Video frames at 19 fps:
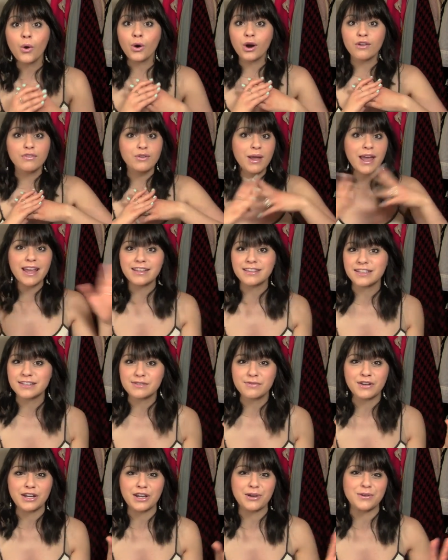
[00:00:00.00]
or if you hate
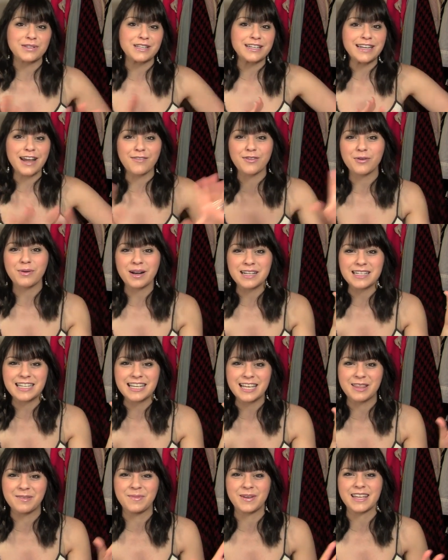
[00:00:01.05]
these videos and never want to
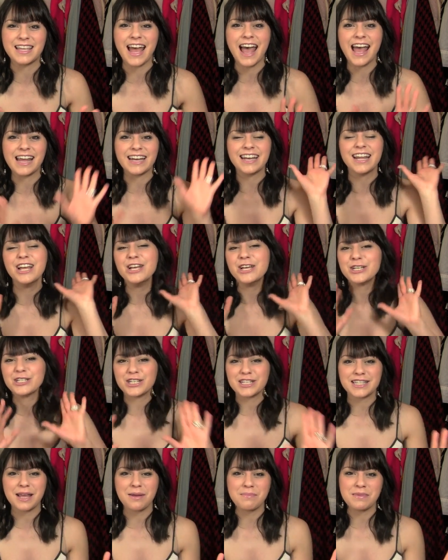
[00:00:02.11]
see them again,
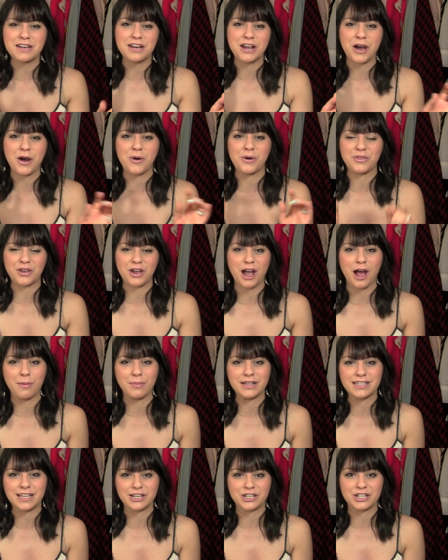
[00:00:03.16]
just let me know in the
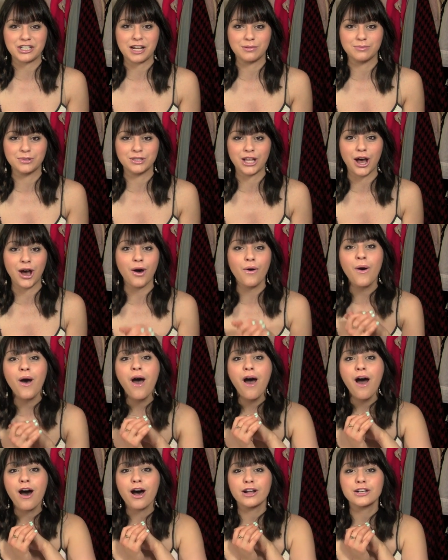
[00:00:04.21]
comment section down below.
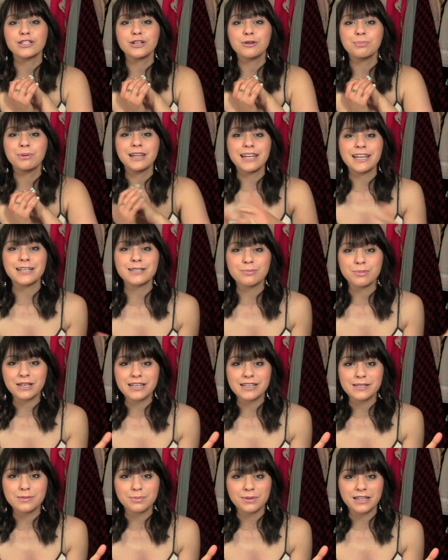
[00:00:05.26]
Also, please,
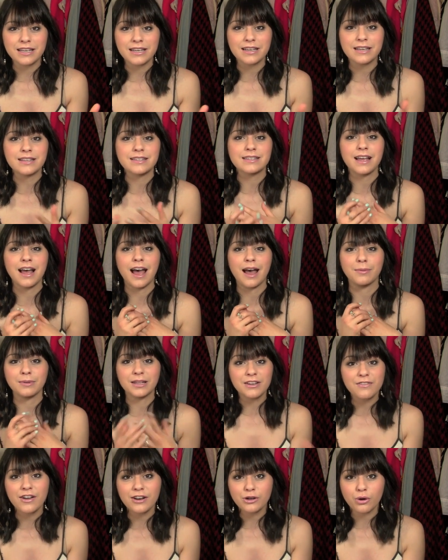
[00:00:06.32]
please, please um,
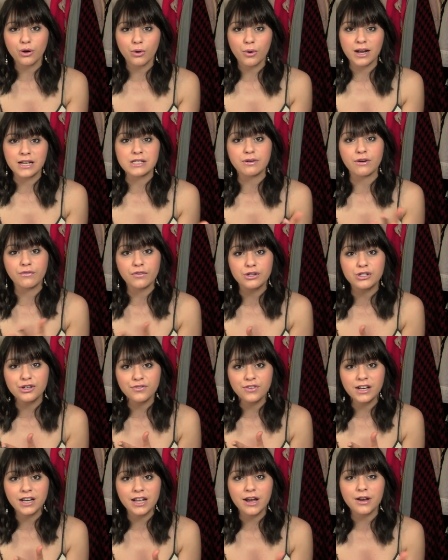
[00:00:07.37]
leave any requests for future
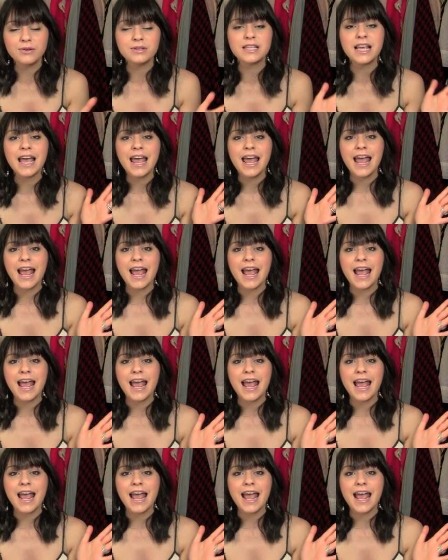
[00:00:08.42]
videos,